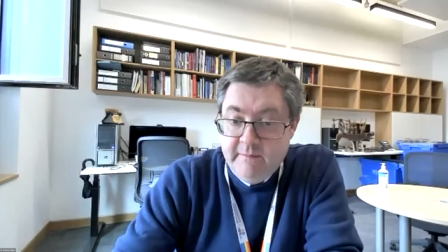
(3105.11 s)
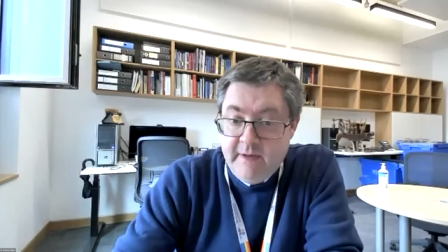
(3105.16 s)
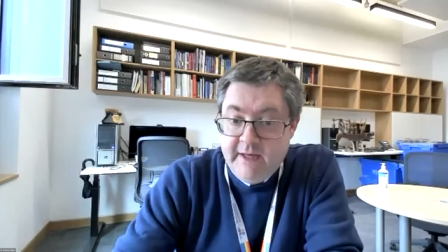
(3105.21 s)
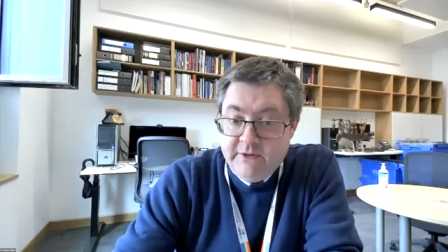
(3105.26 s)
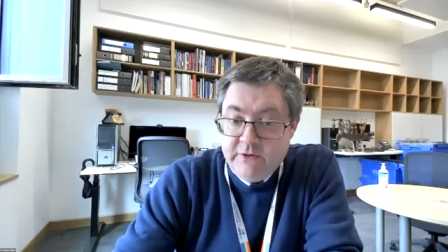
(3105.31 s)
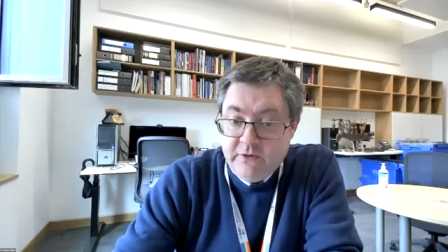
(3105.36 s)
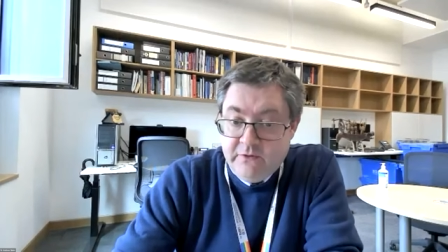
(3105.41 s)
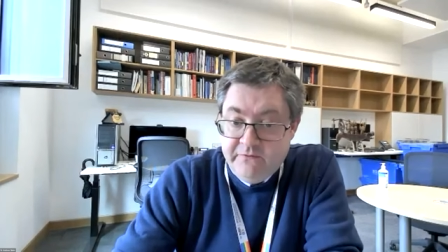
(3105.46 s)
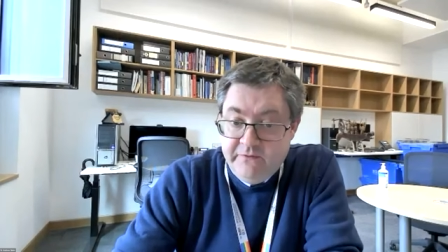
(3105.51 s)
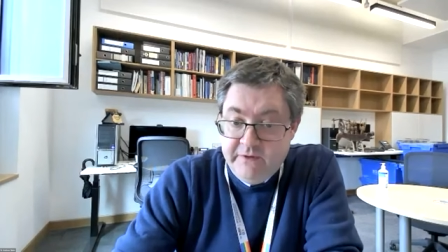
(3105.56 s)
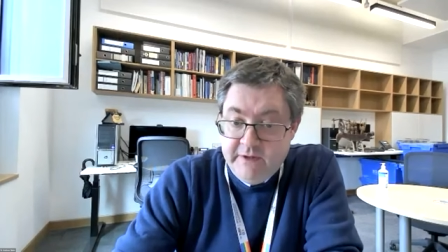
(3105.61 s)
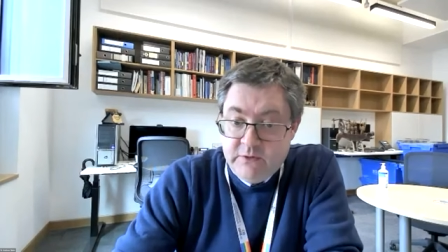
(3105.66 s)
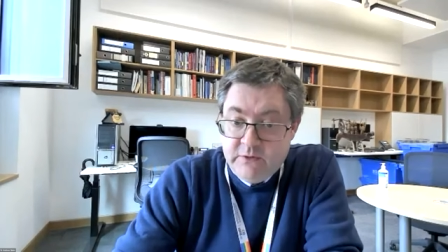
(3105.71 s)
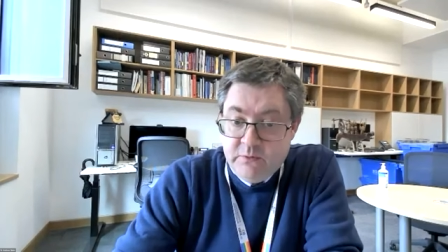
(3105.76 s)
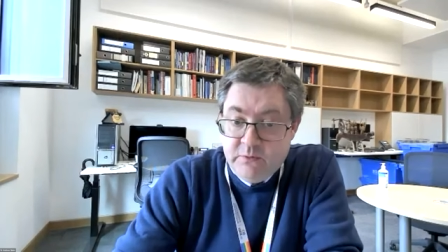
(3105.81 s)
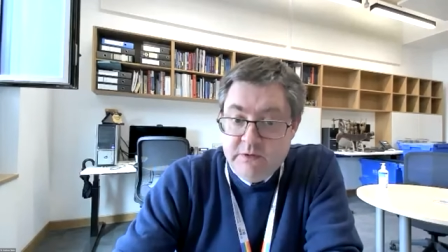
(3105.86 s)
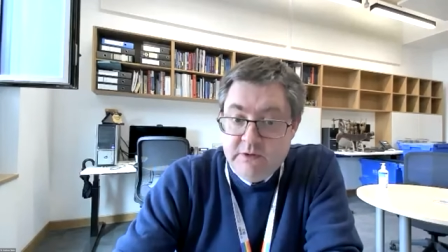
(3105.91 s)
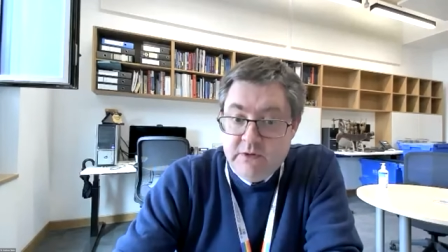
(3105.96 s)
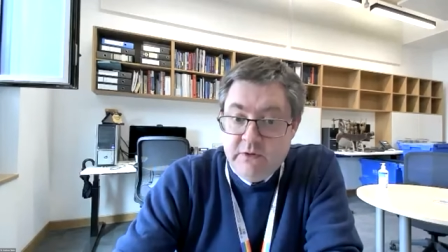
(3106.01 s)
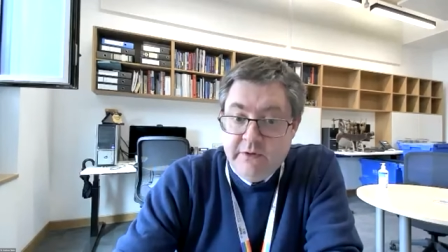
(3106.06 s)
Met
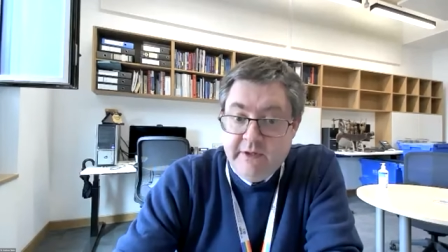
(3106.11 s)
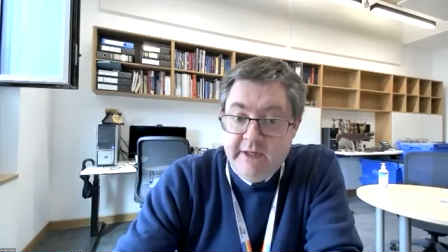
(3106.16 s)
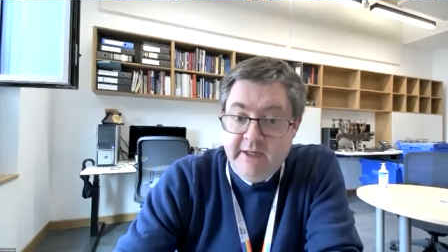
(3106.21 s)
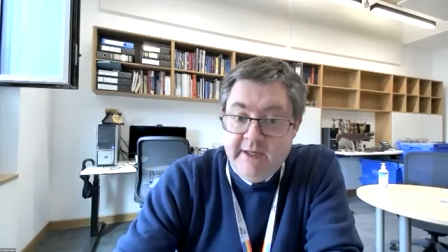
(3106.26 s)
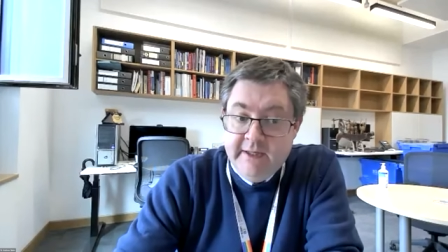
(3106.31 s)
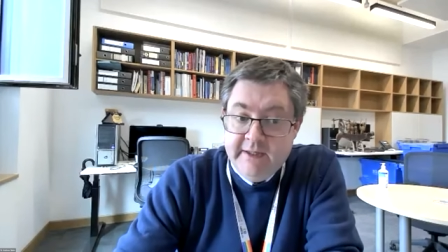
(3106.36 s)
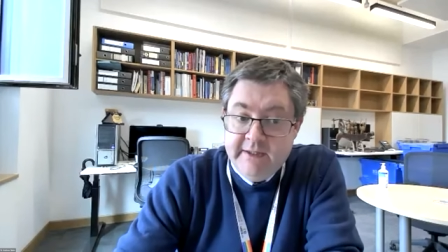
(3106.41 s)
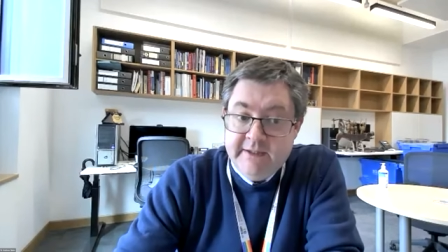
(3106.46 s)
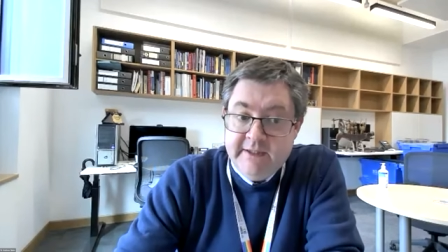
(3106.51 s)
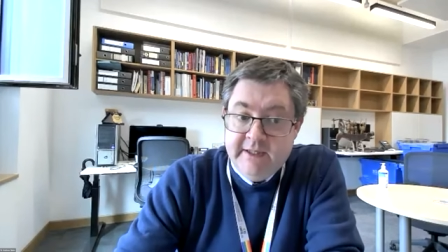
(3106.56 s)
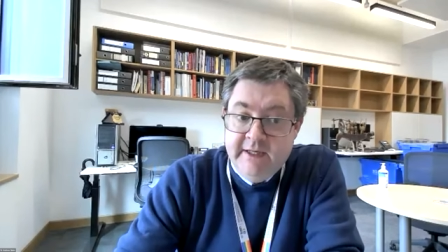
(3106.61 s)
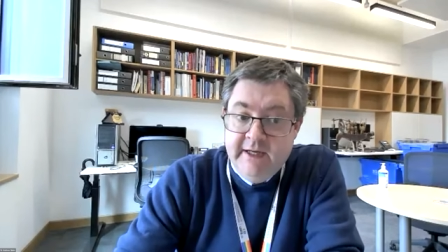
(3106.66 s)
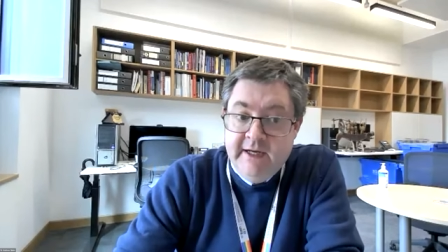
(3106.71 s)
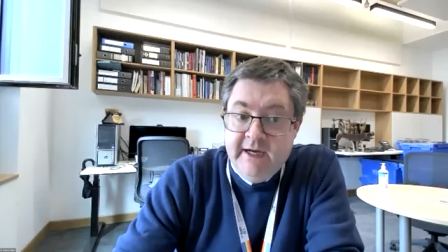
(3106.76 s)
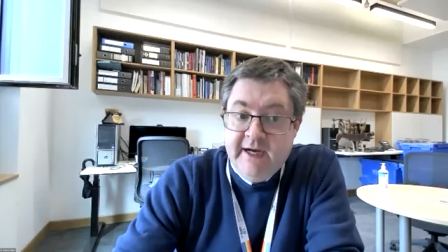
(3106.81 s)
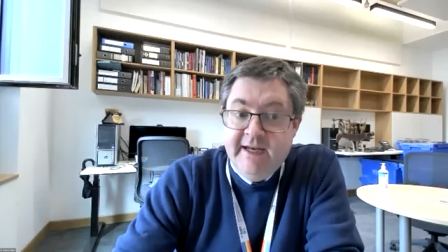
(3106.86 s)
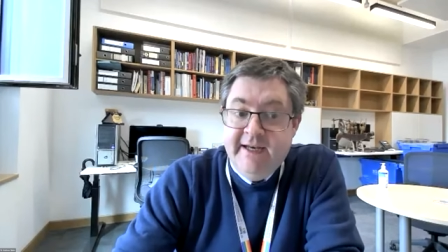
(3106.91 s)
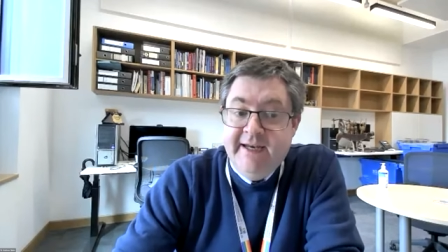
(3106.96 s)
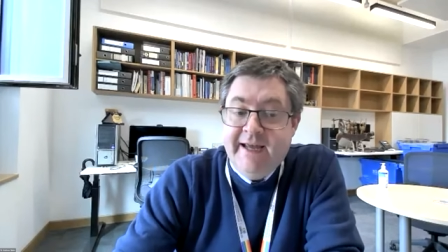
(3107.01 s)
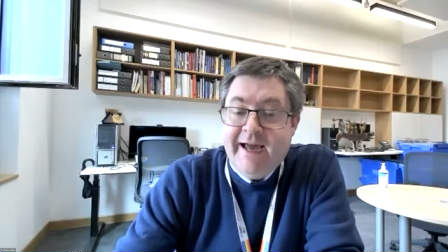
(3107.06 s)
Office was looking at
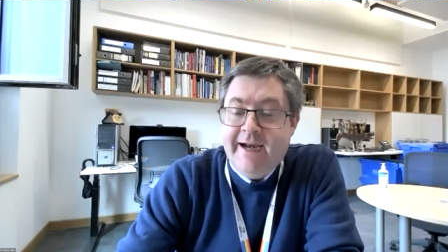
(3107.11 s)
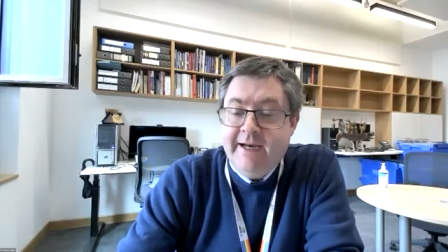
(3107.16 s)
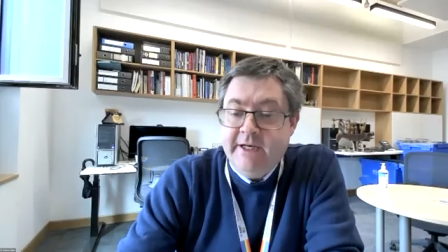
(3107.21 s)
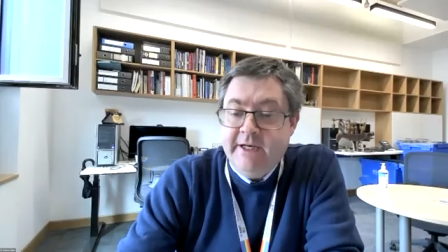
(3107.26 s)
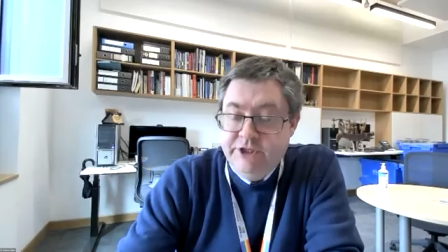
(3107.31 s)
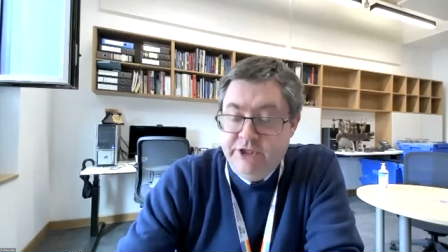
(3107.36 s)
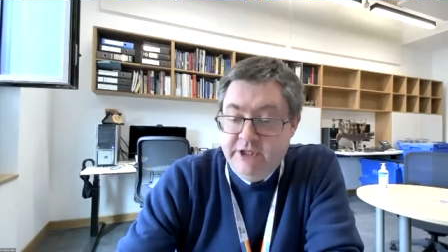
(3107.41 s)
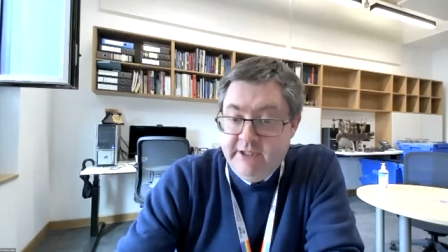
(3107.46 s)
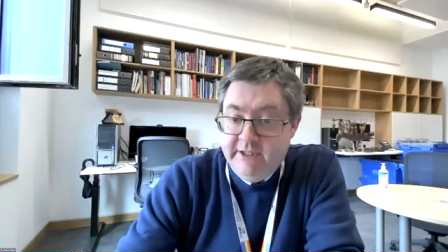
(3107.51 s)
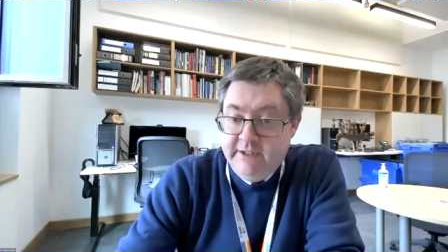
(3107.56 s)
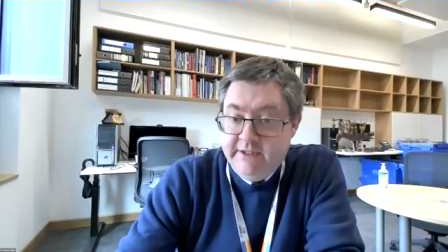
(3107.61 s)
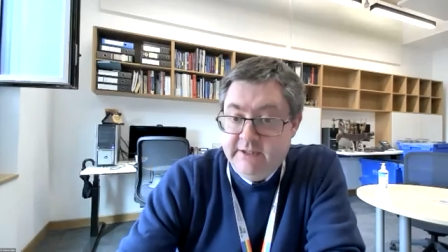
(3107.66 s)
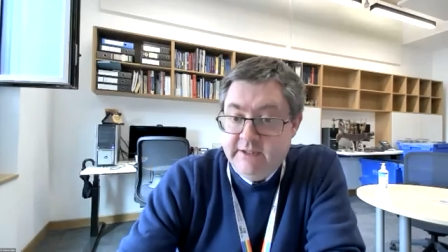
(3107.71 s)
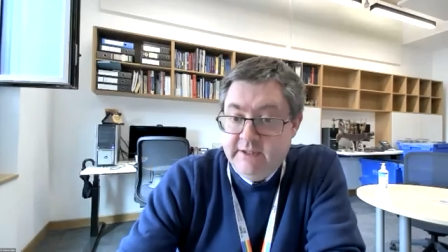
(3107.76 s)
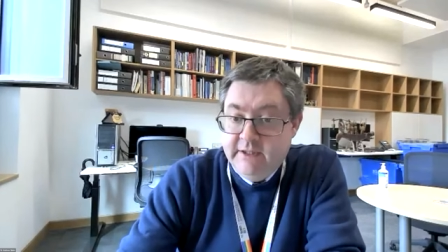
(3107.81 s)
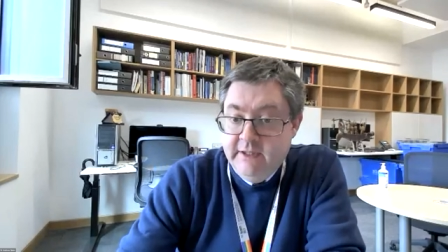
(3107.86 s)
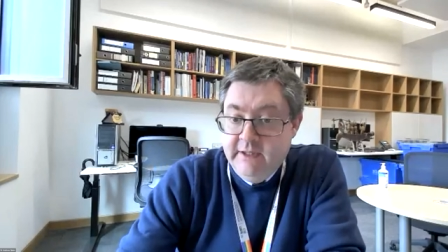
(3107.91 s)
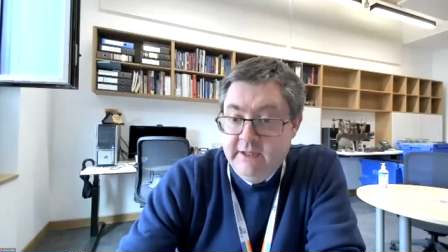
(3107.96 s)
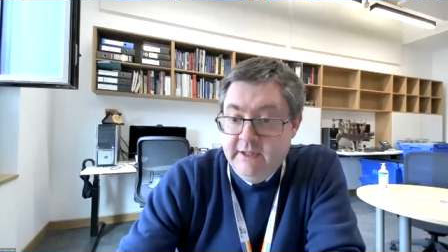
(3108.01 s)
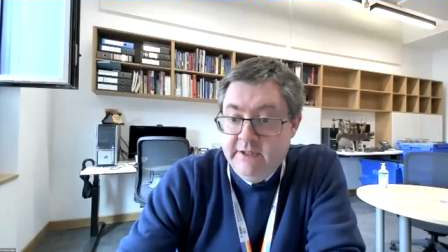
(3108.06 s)

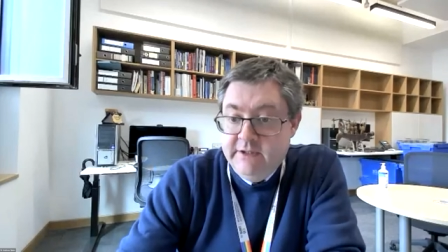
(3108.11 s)
analogies.